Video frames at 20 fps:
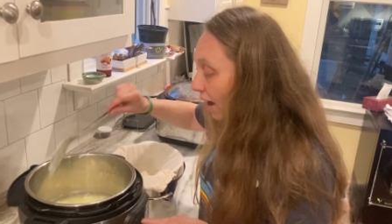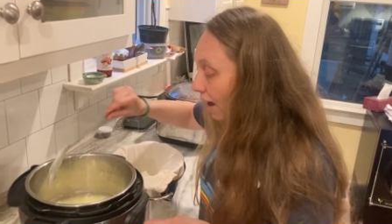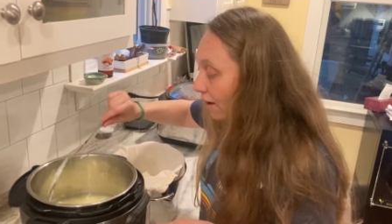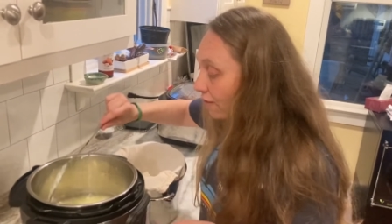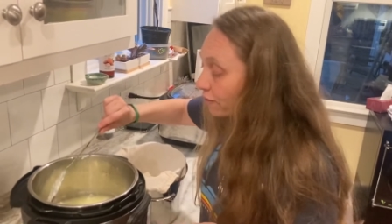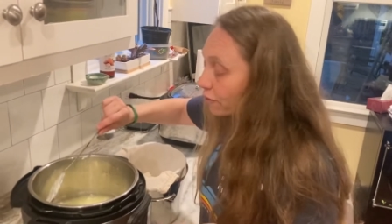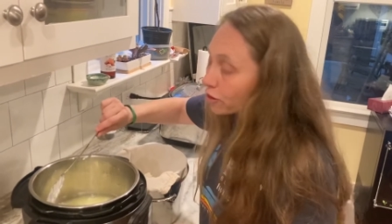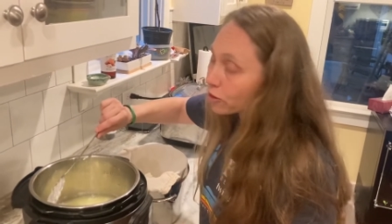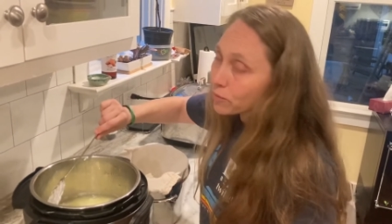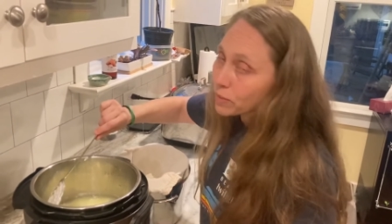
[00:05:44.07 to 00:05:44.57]

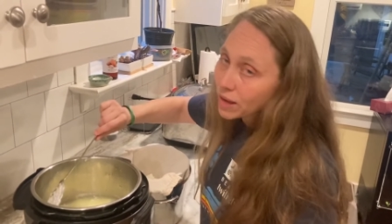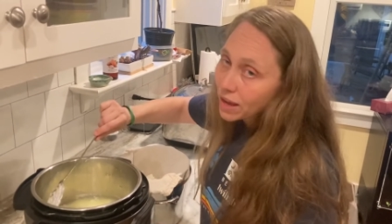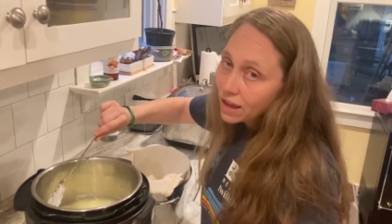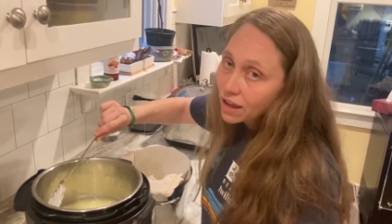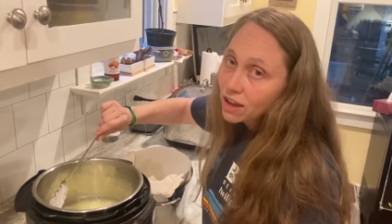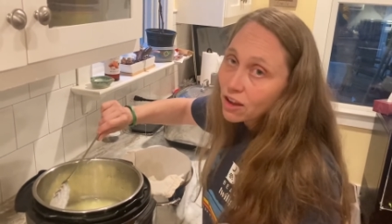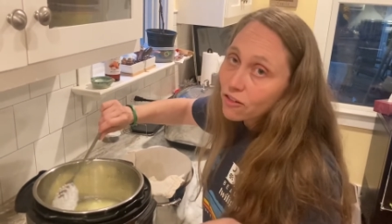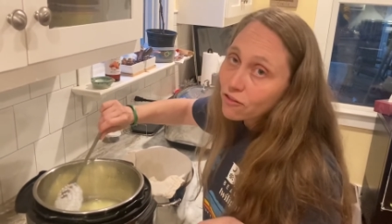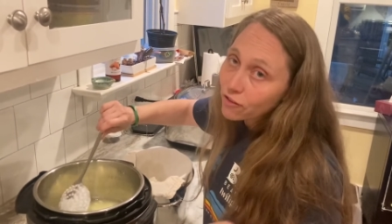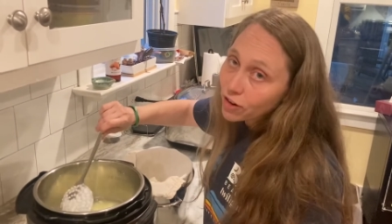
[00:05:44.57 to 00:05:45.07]
for being
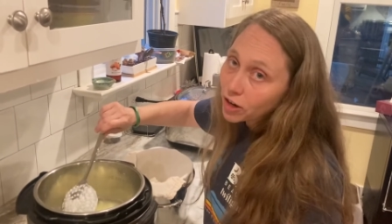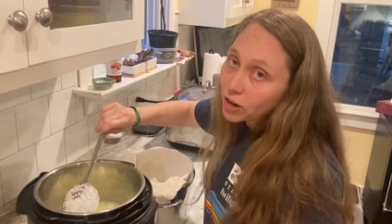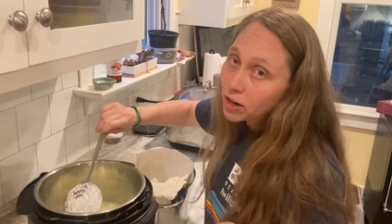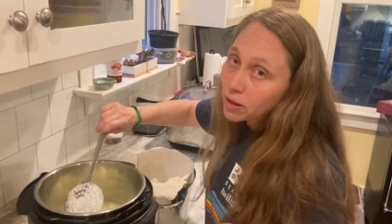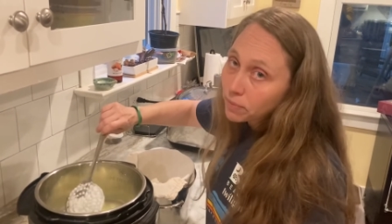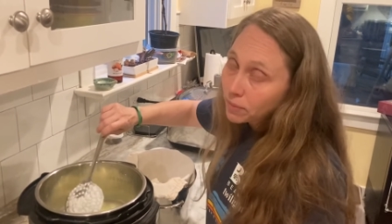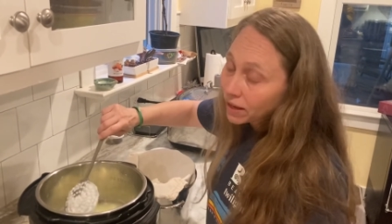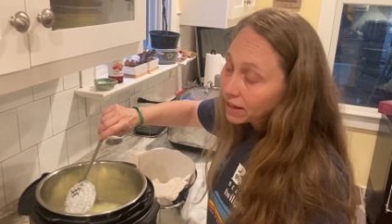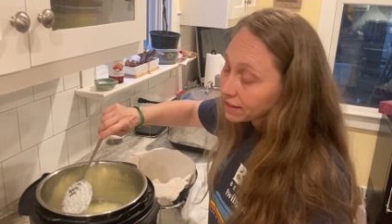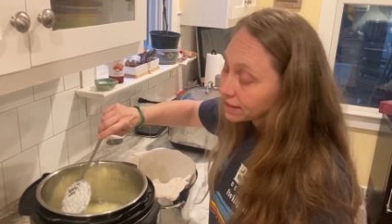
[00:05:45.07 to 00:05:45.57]
a very
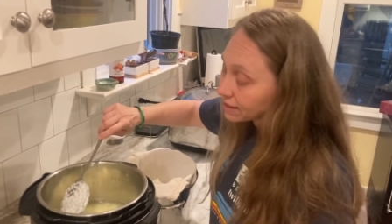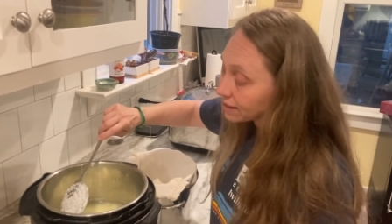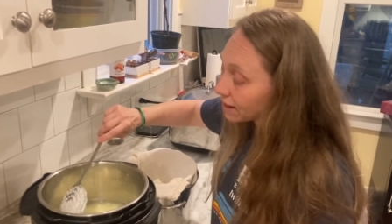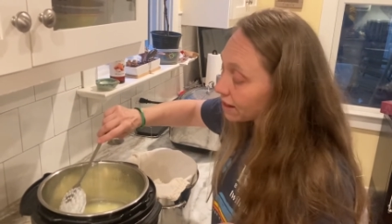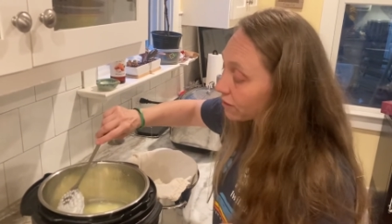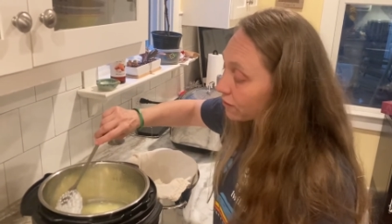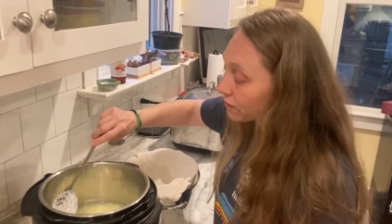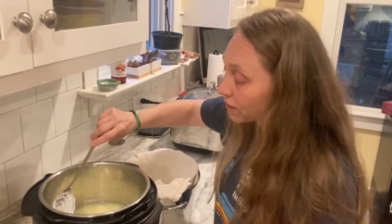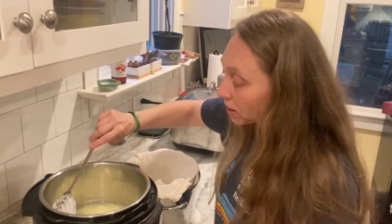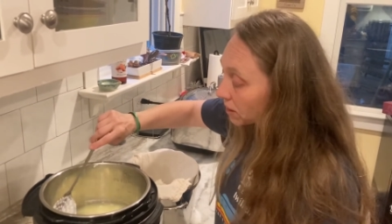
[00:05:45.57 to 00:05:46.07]

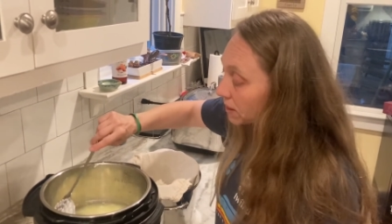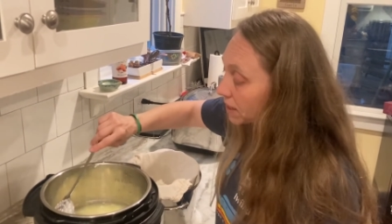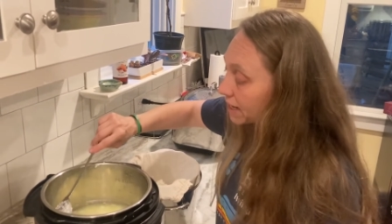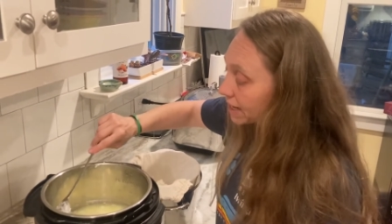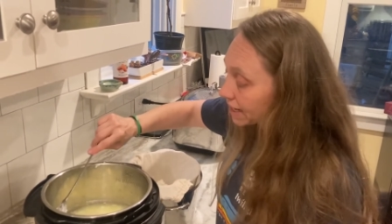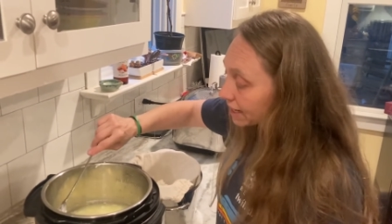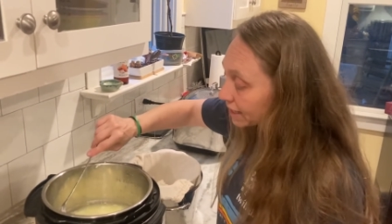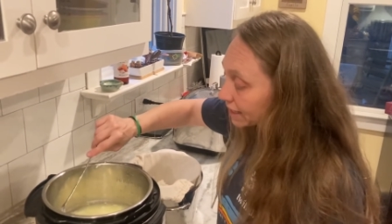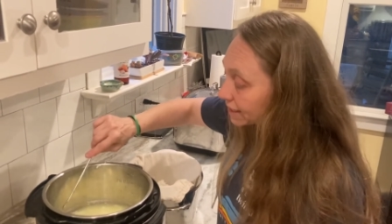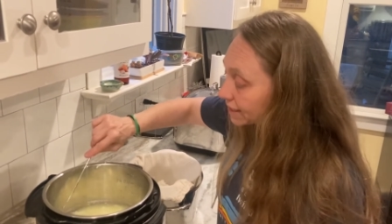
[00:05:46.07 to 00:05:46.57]
basic, very
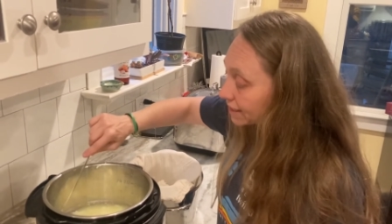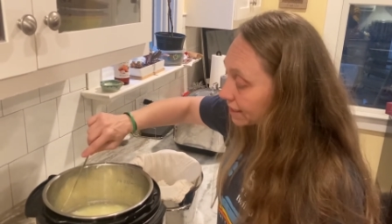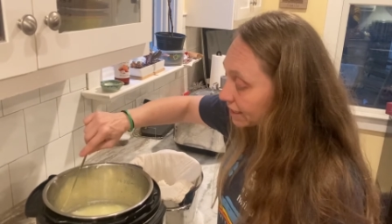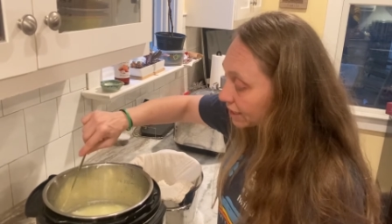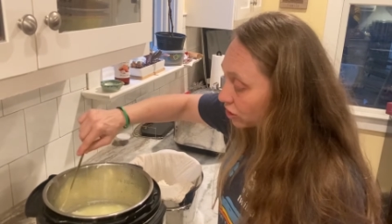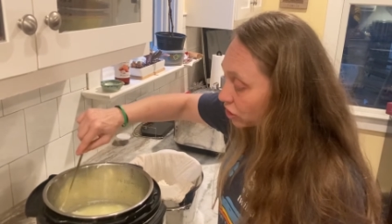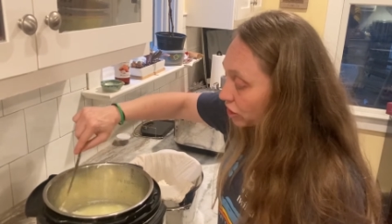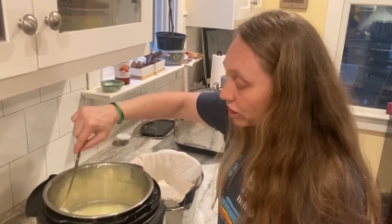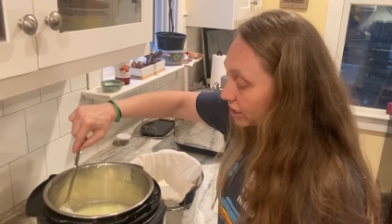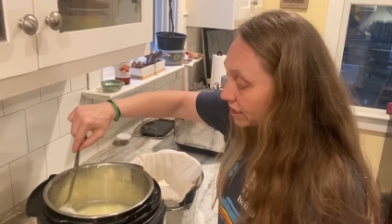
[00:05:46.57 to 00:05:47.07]
easy
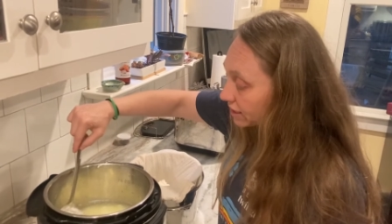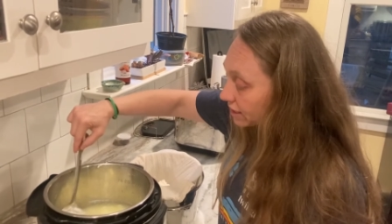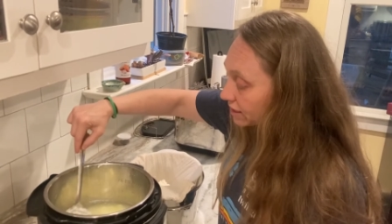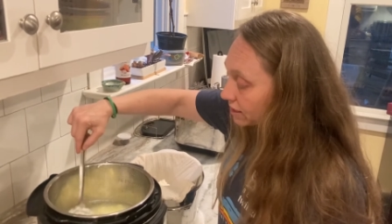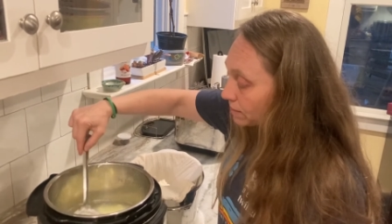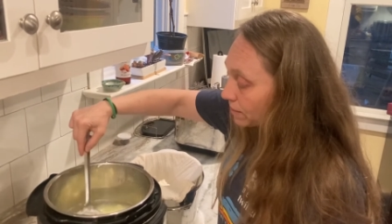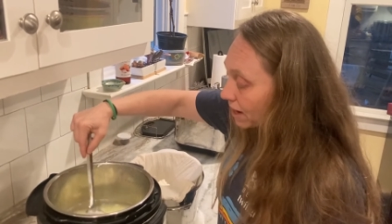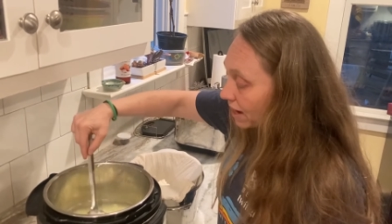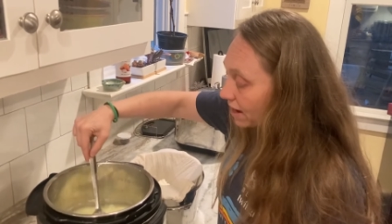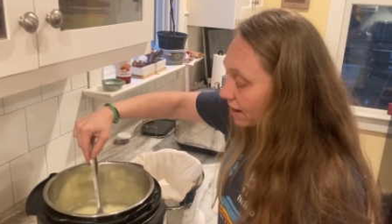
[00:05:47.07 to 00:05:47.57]
cheese to
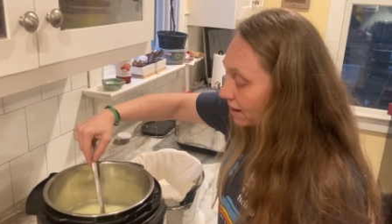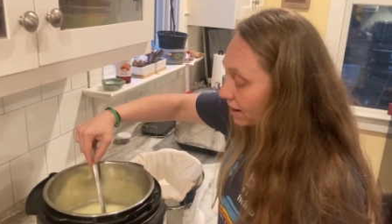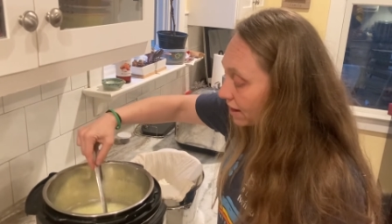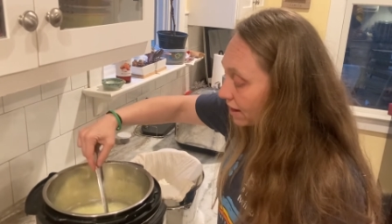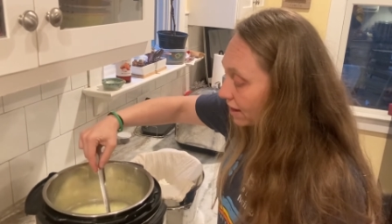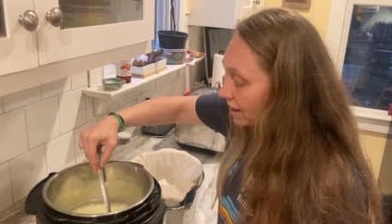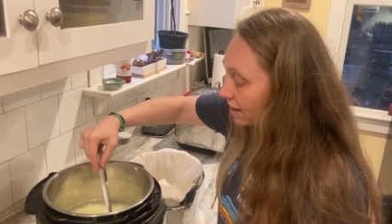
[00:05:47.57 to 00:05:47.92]
make,